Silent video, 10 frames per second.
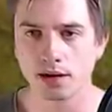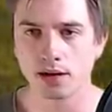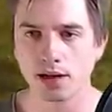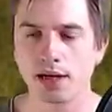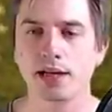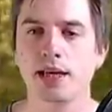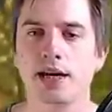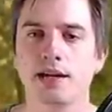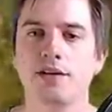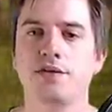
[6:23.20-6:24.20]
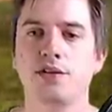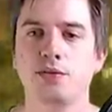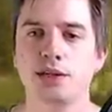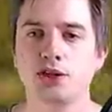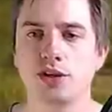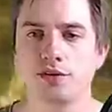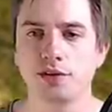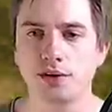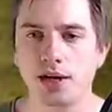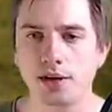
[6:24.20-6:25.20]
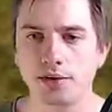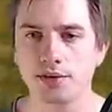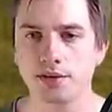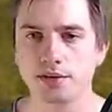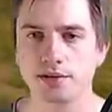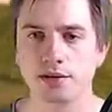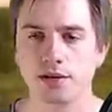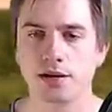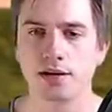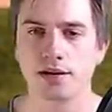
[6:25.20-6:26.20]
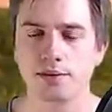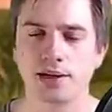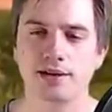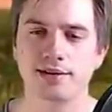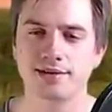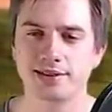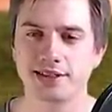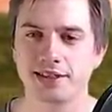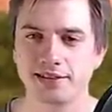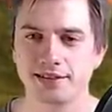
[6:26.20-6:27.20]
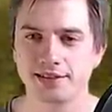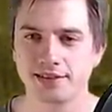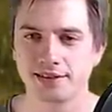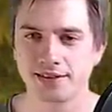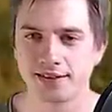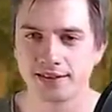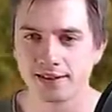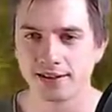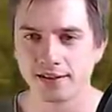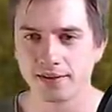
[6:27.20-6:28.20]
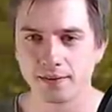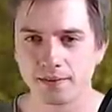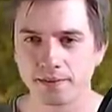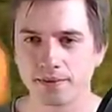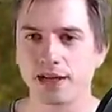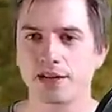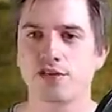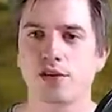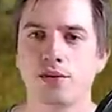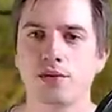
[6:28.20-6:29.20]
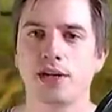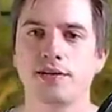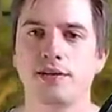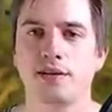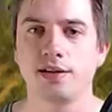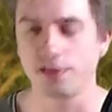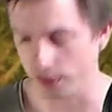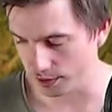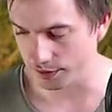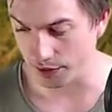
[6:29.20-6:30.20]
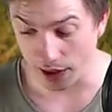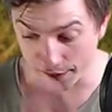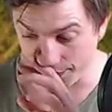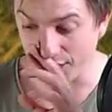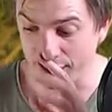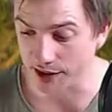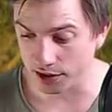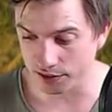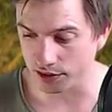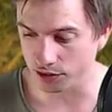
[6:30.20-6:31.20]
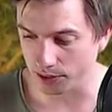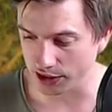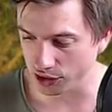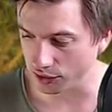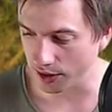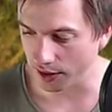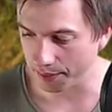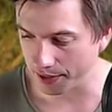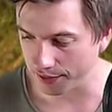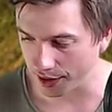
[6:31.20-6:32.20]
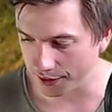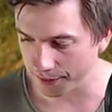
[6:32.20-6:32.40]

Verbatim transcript: and again, if we twitch on the ground, uh, well, Jesus. Like so. It, it's just a very good situation you end up in there.